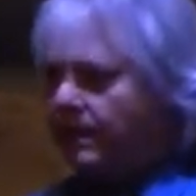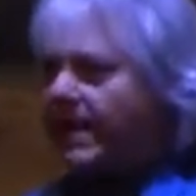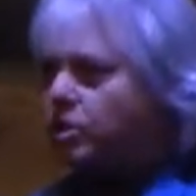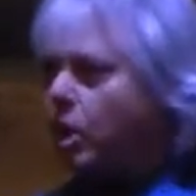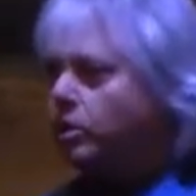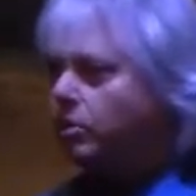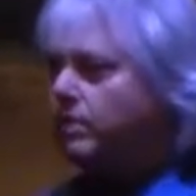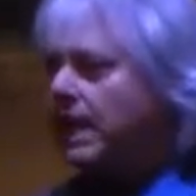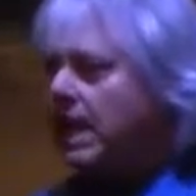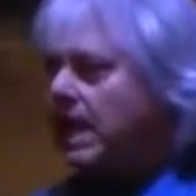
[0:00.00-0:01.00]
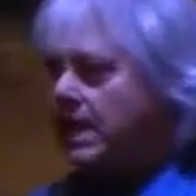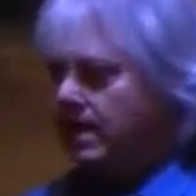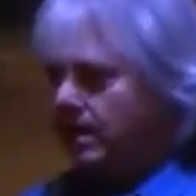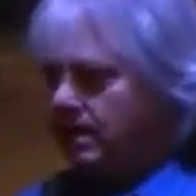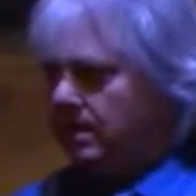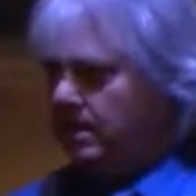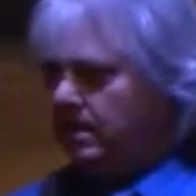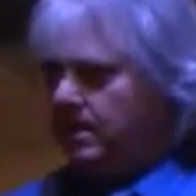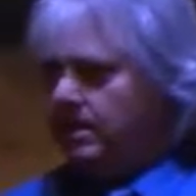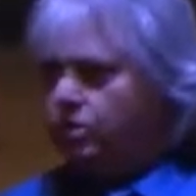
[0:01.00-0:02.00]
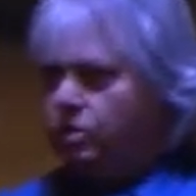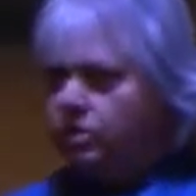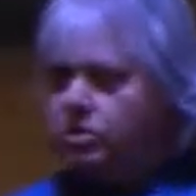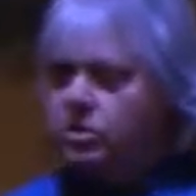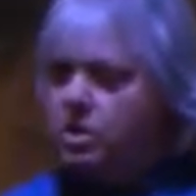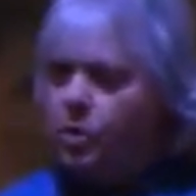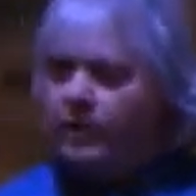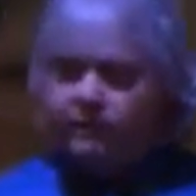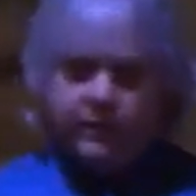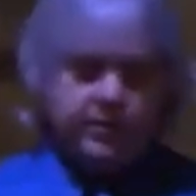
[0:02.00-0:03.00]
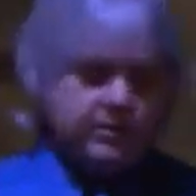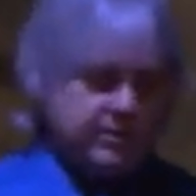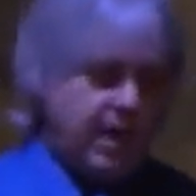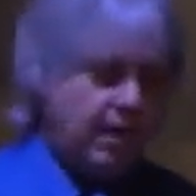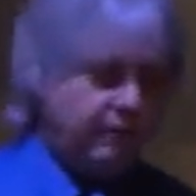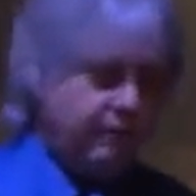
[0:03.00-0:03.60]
That's all you need. Just know it for yourself.